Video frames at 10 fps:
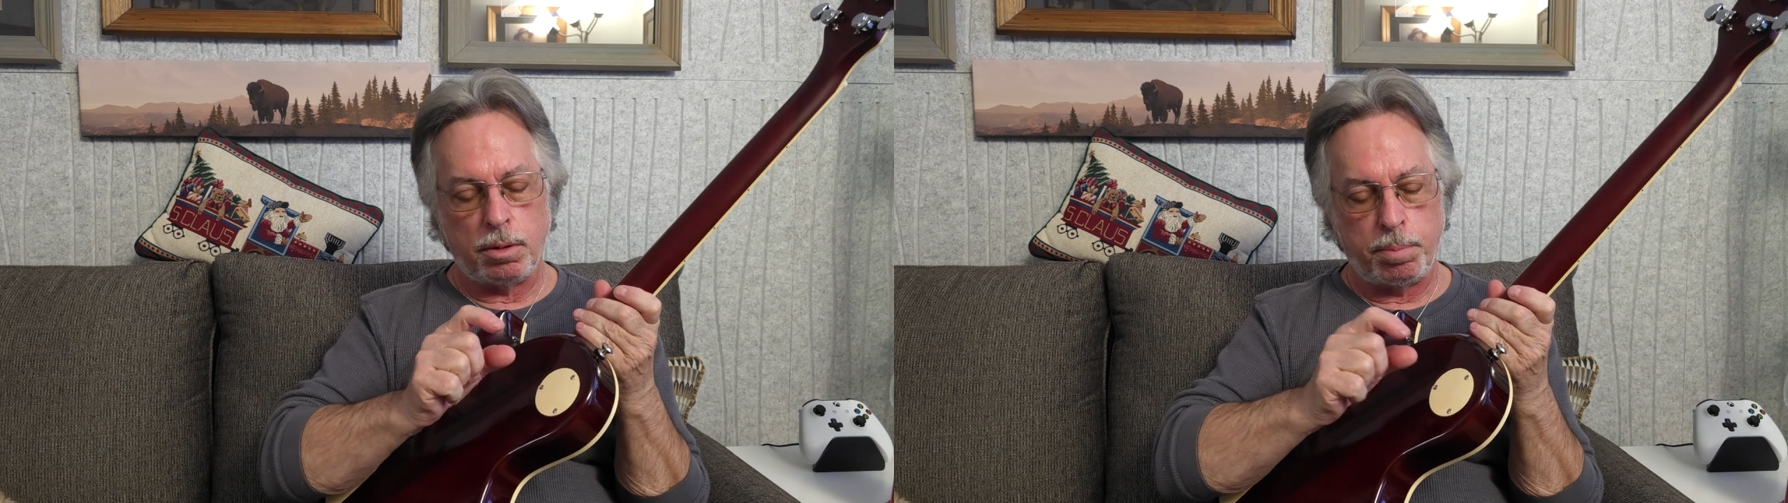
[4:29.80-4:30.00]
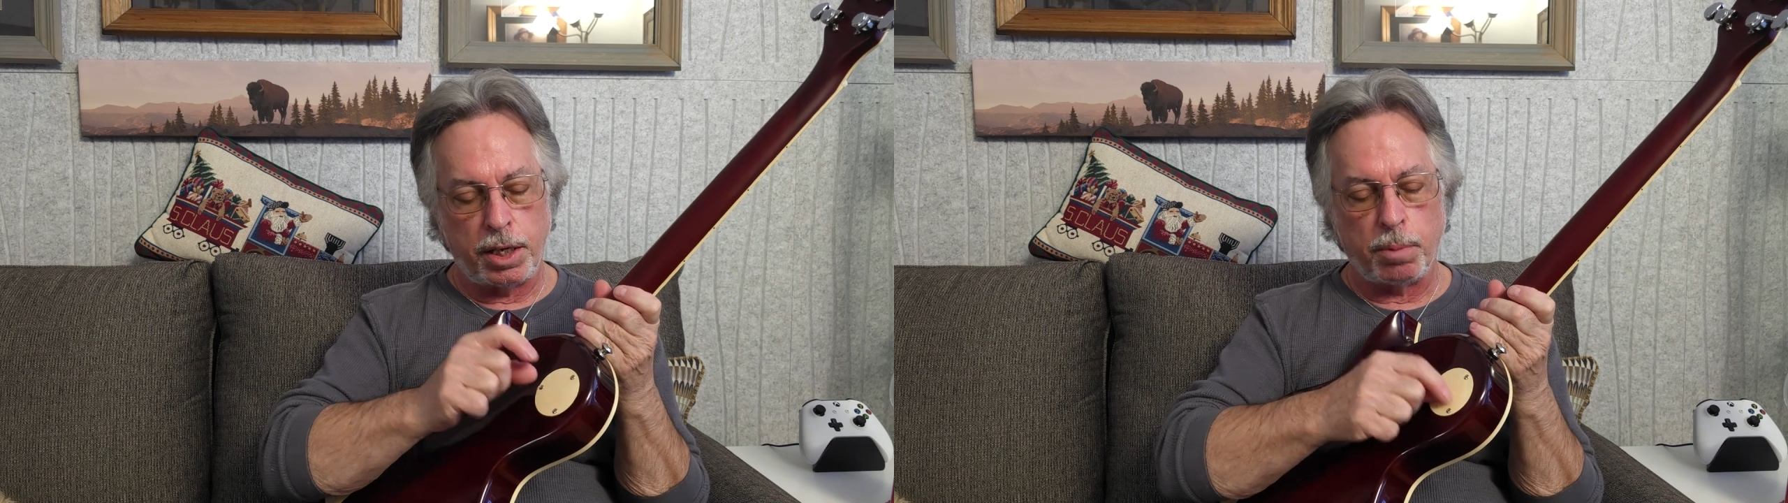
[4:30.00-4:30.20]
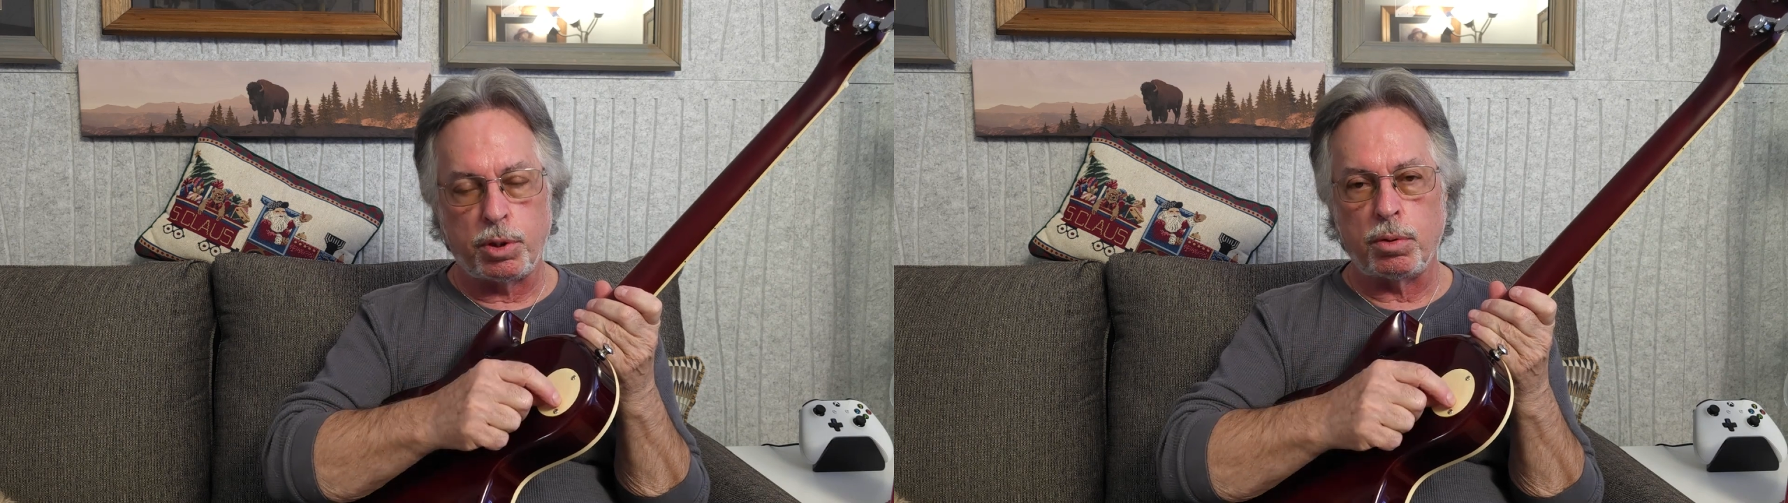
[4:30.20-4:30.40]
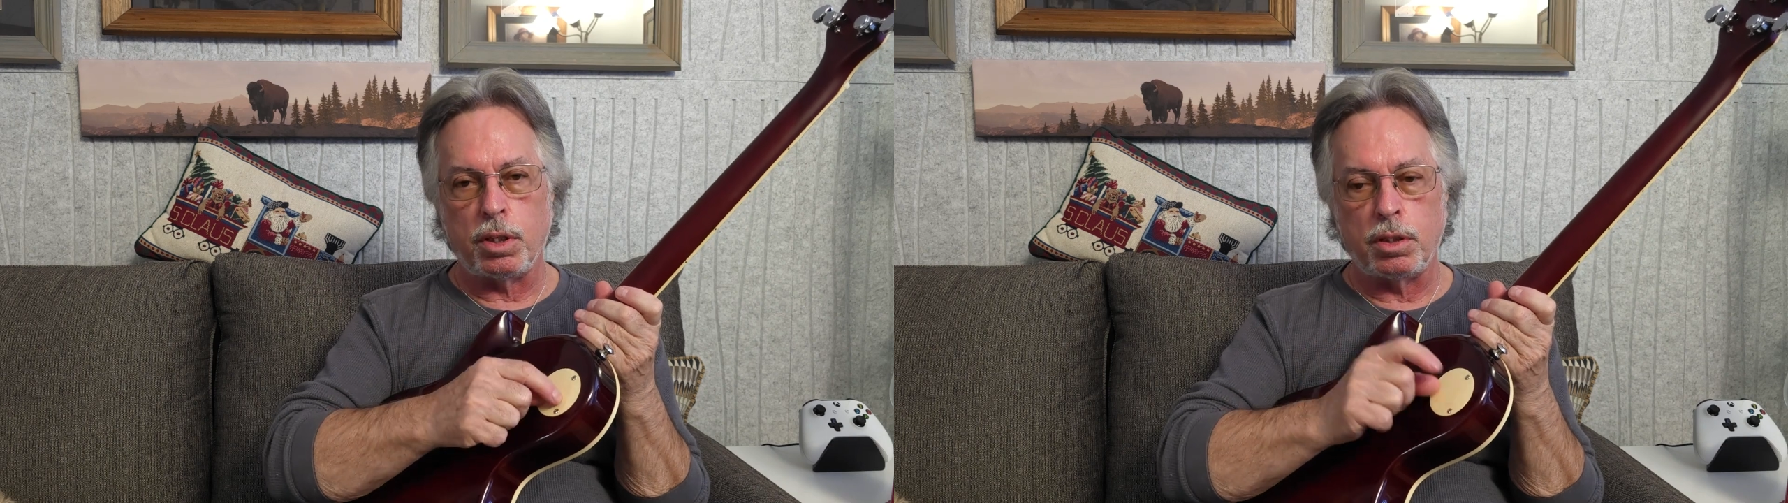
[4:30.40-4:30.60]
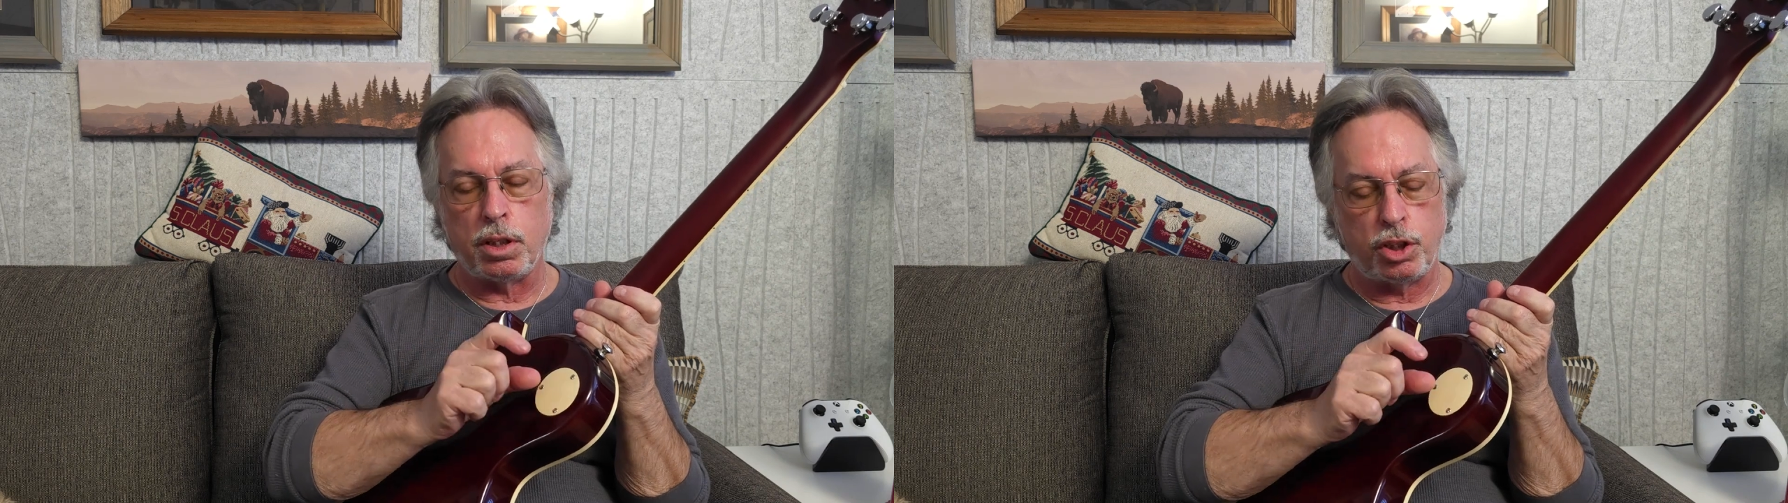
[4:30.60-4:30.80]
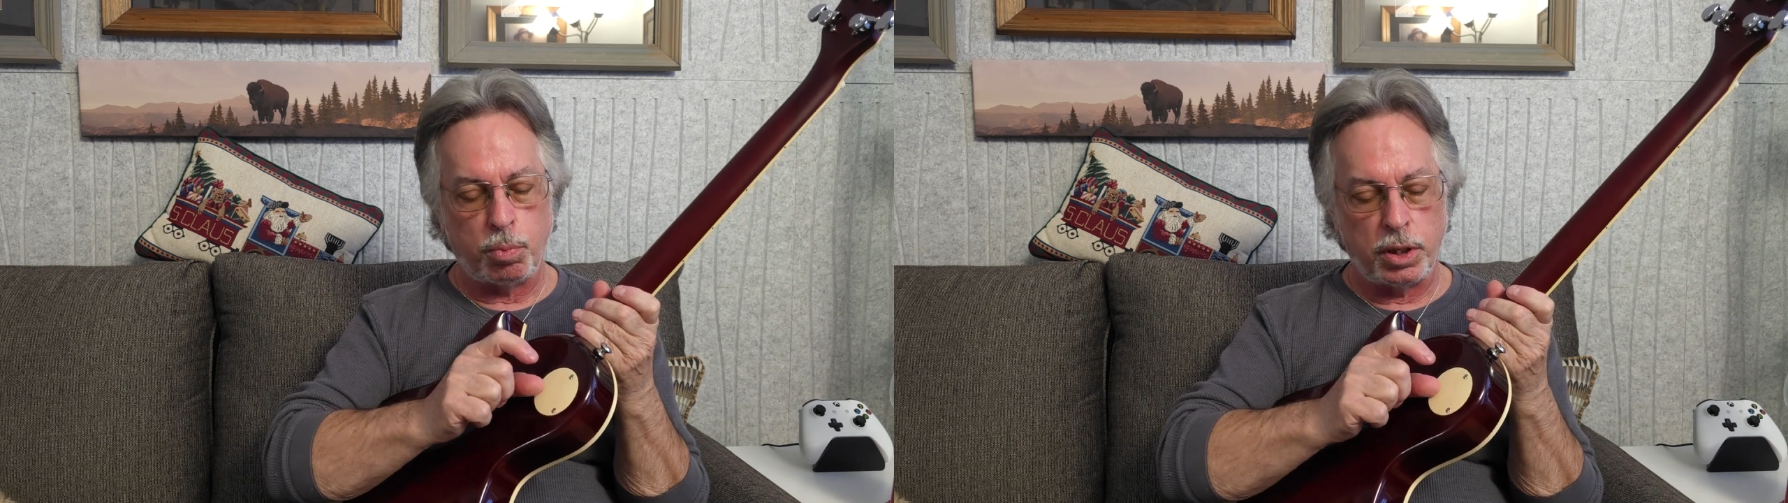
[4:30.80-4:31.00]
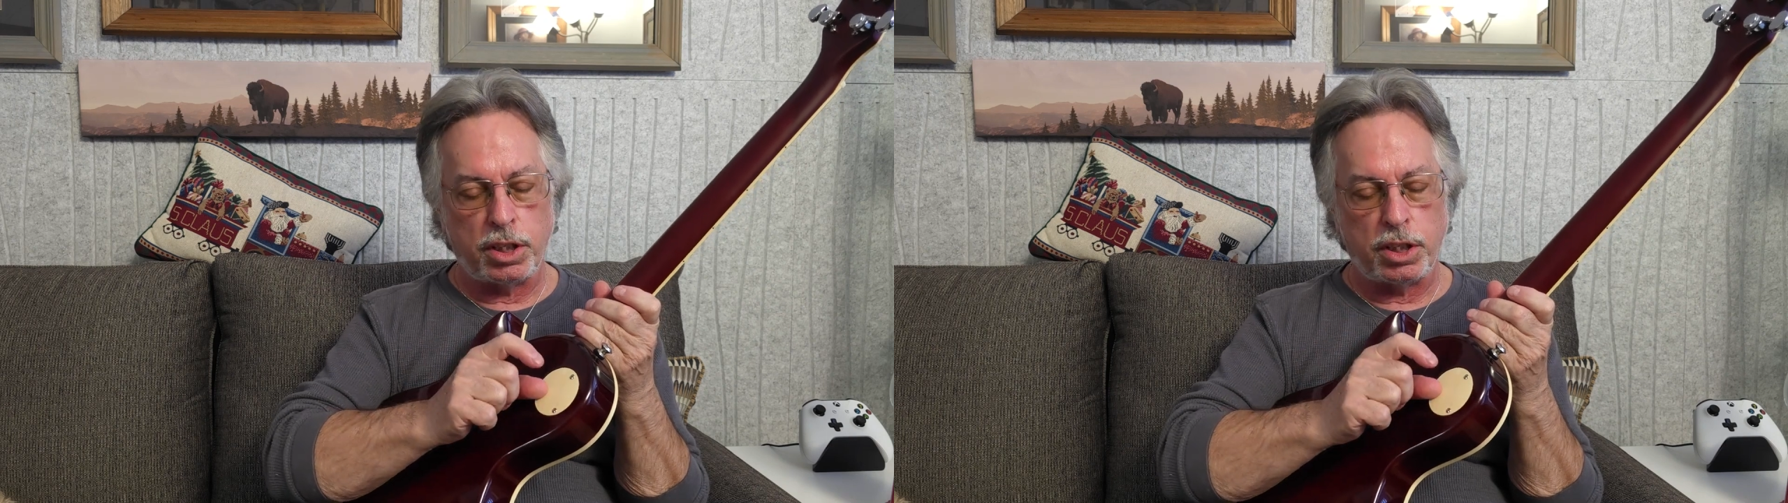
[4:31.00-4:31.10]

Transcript: pickups, the switch,